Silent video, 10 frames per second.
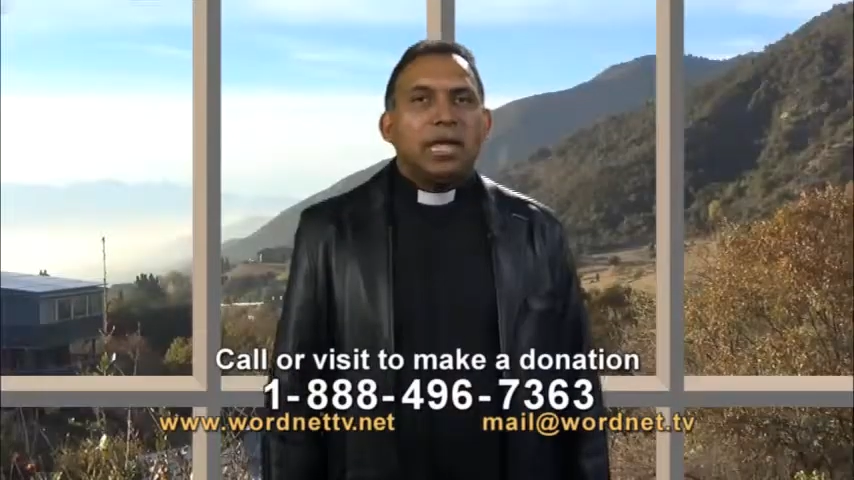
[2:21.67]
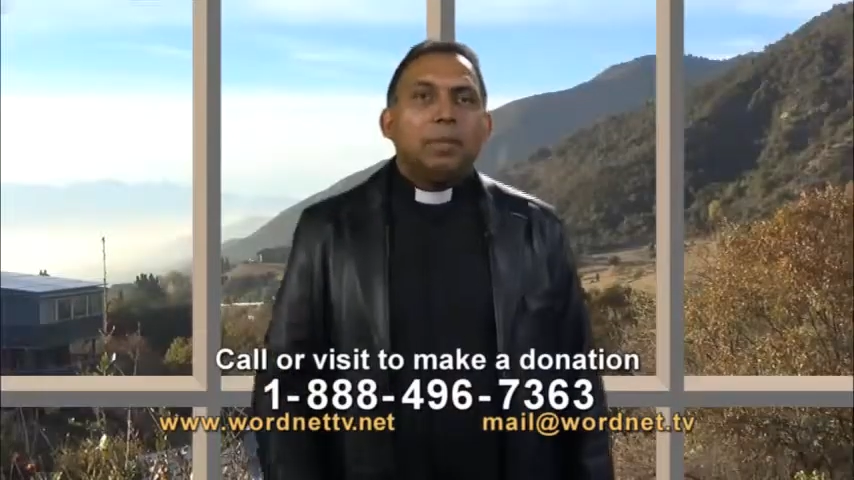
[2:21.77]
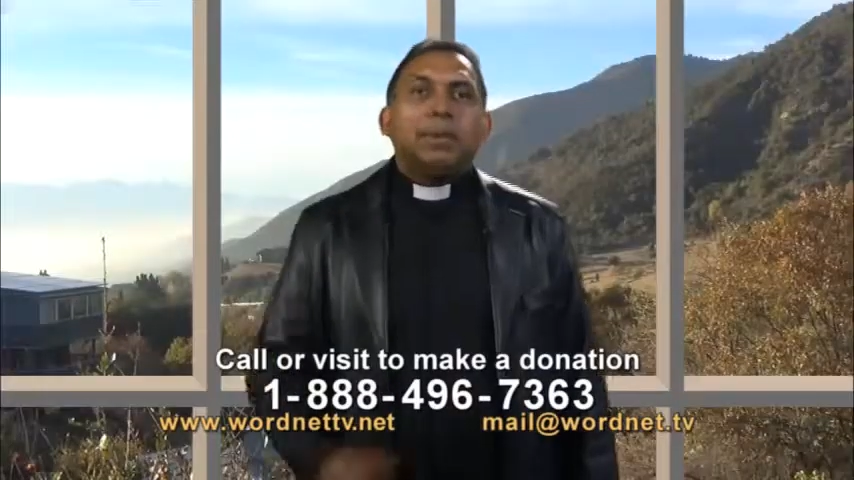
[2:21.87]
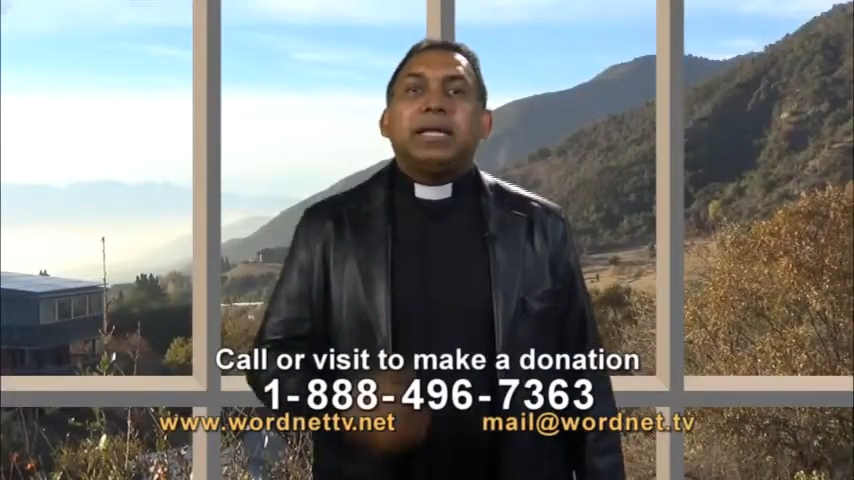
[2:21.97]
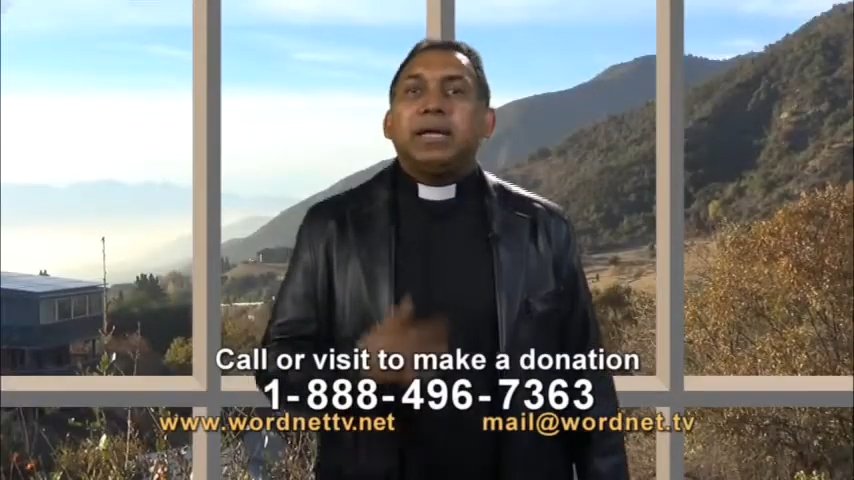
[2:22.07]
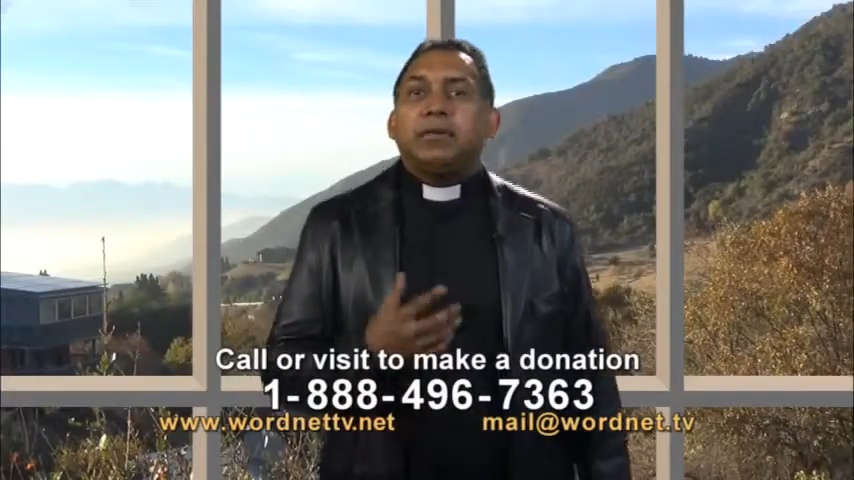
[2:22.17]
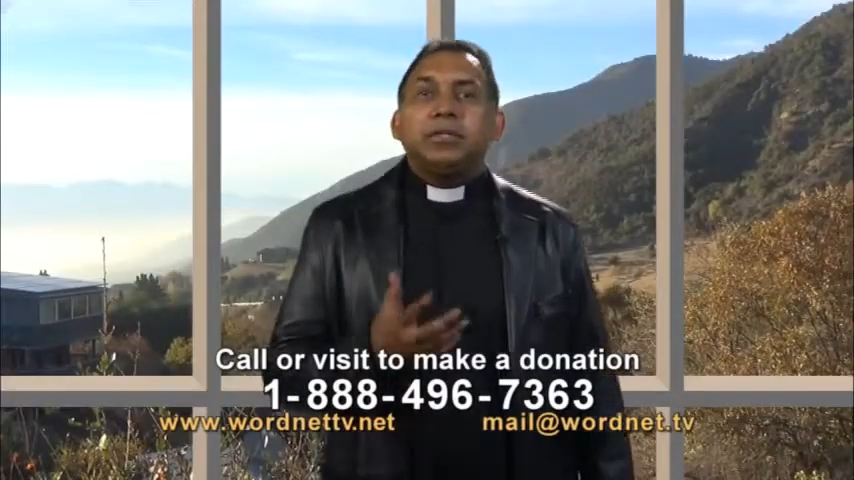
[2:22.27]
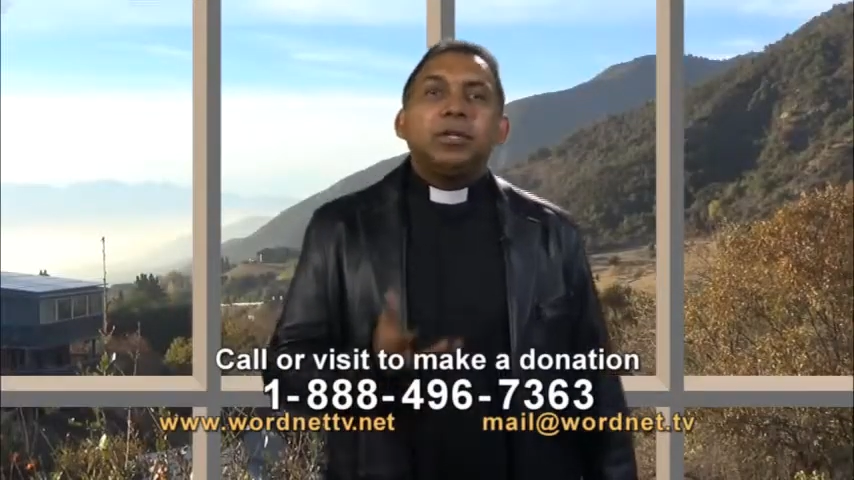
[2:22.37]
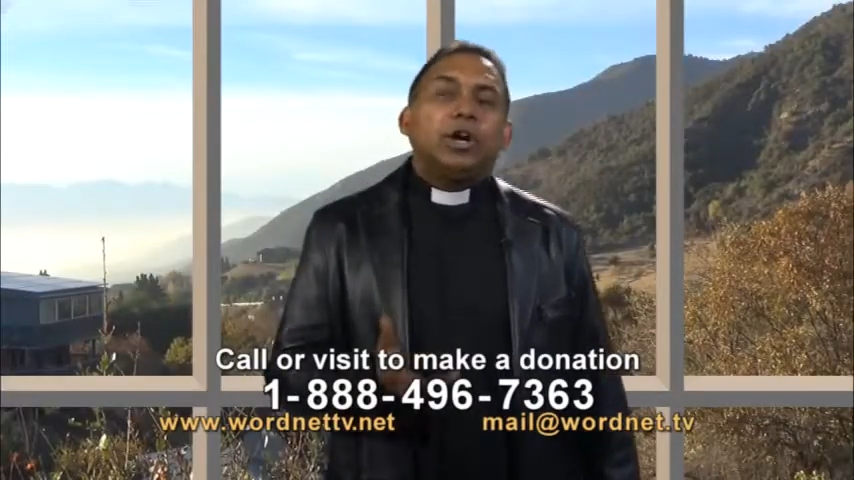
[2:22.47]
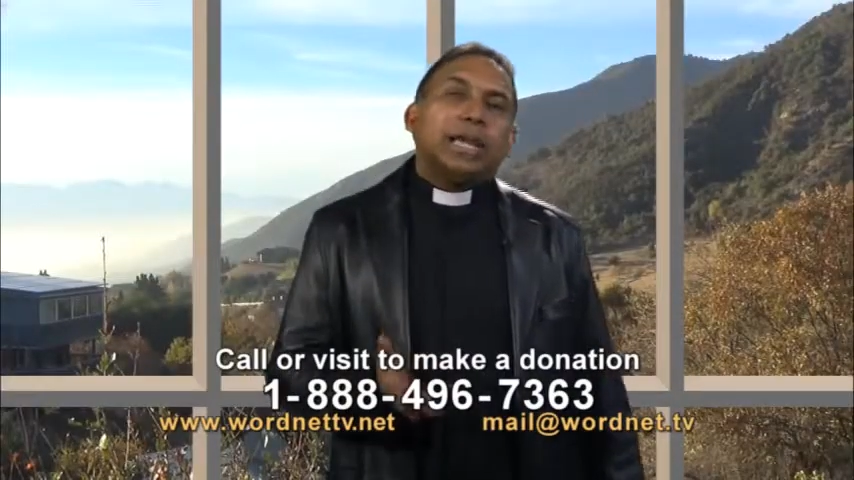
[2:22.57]
But he could
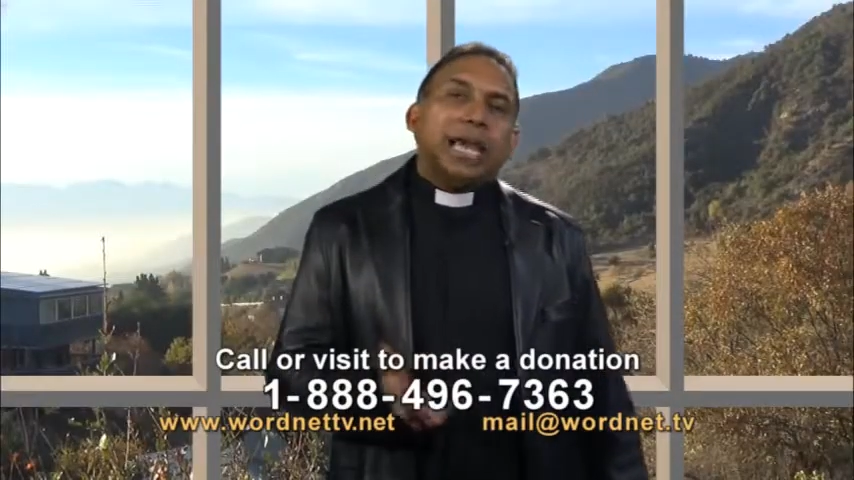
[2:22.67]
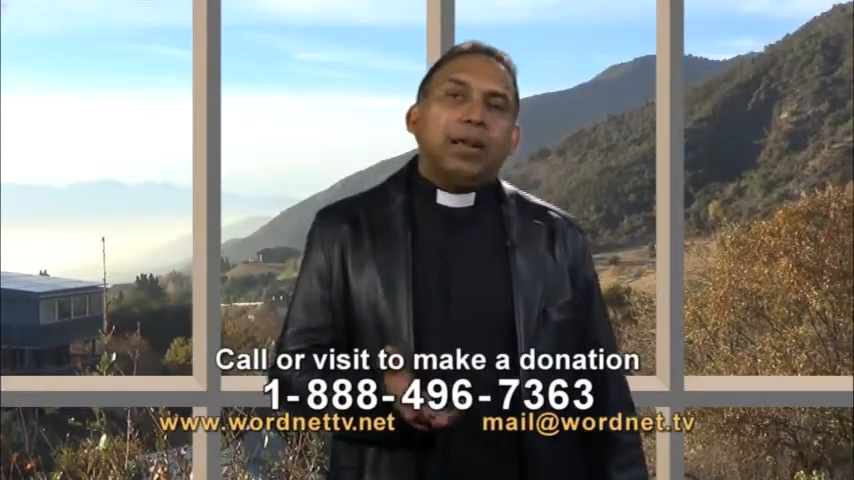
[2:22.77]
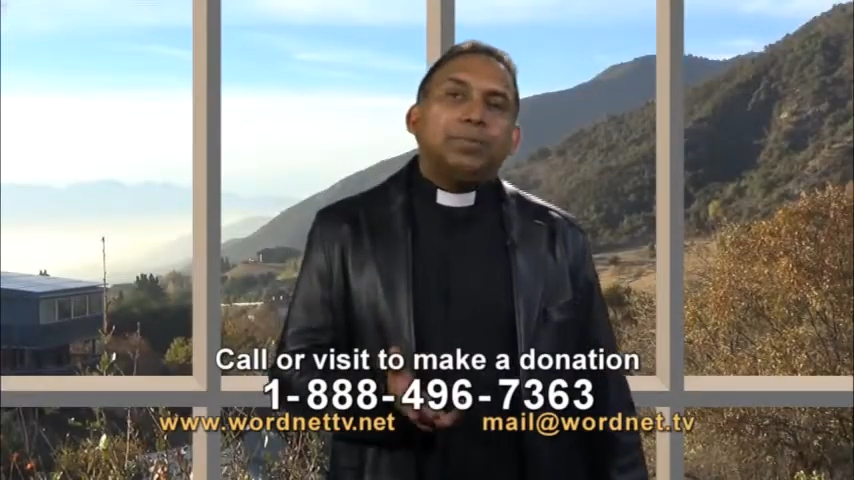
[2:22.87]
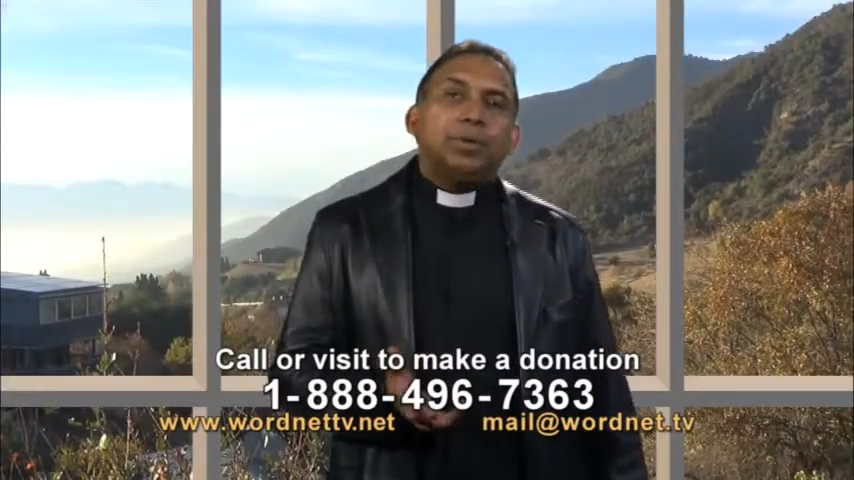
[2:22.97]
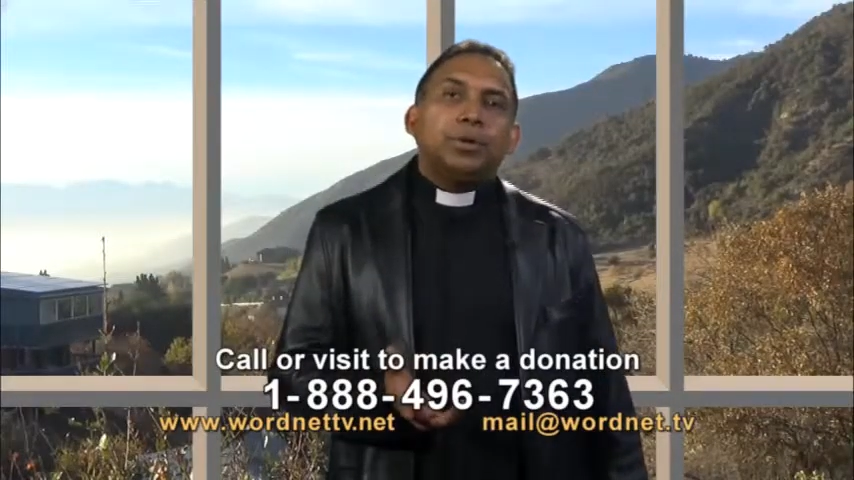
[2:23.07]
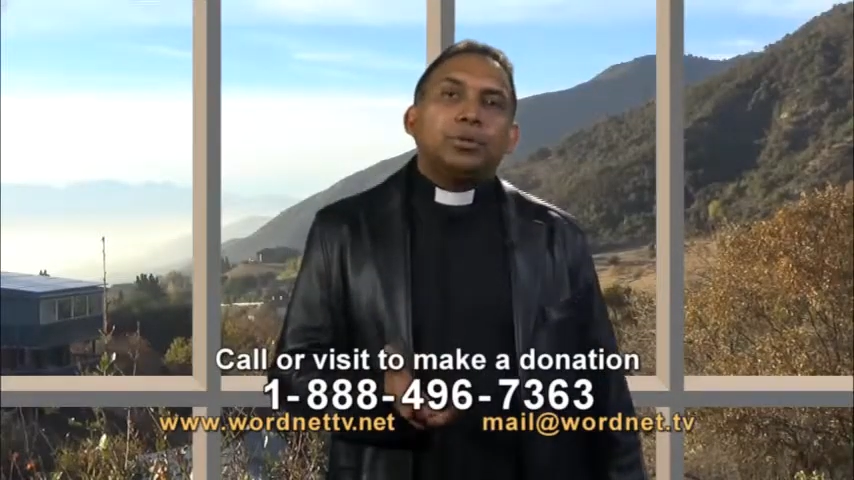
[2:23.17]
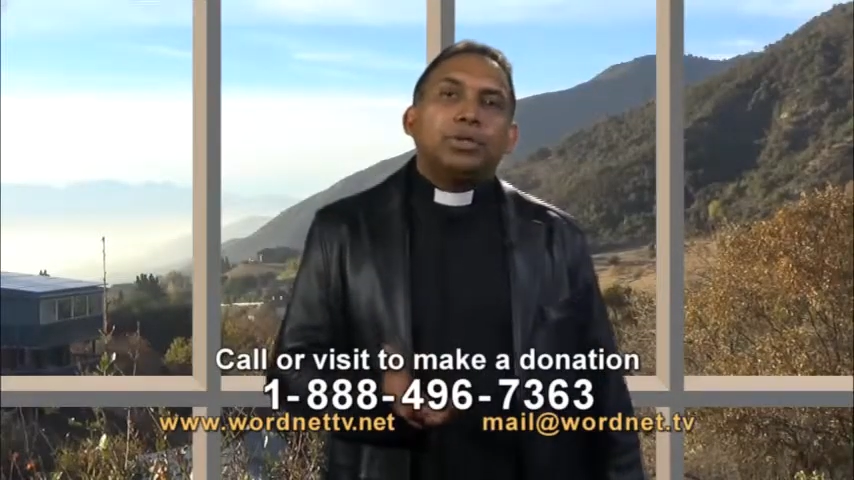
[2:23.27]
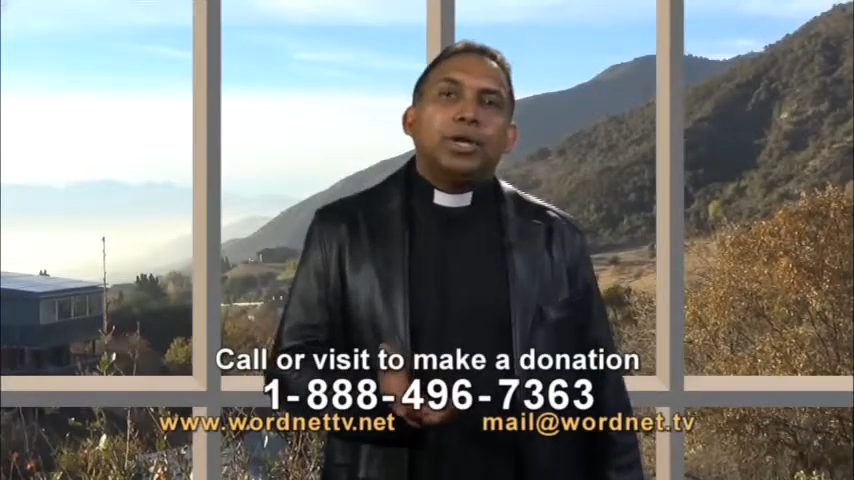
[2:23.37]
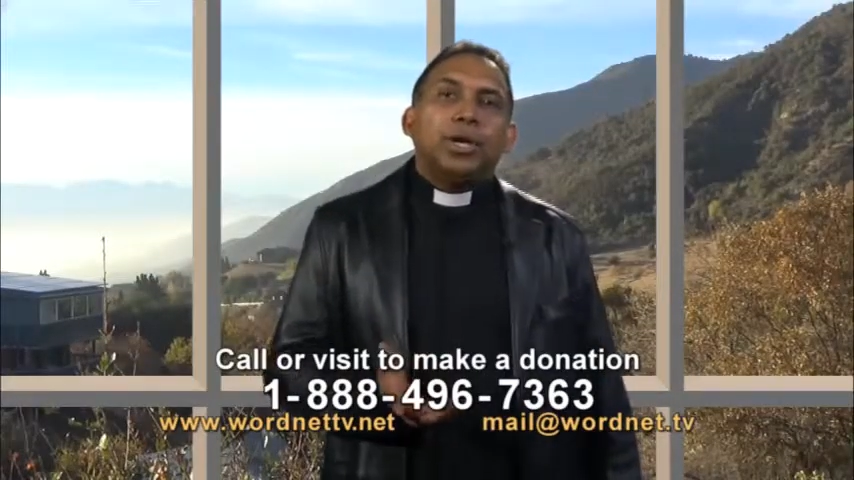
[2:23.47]
not help those